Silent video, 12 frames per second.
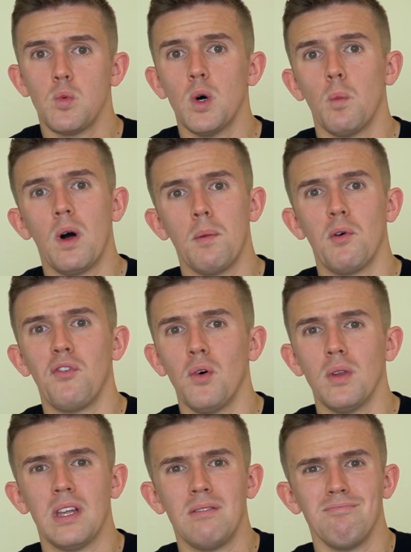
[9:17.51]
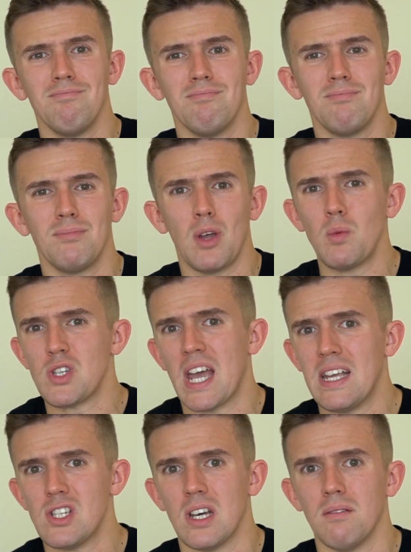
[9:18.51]
worked well before, then don't
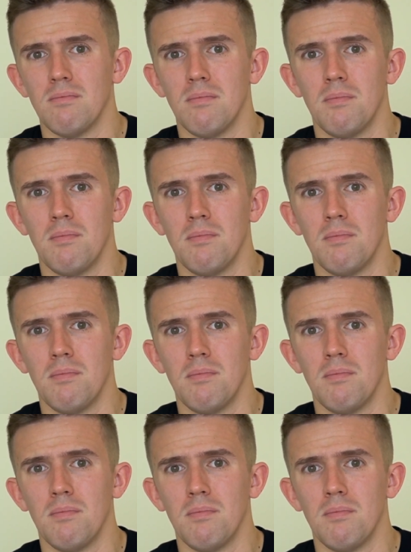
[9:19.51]
change it,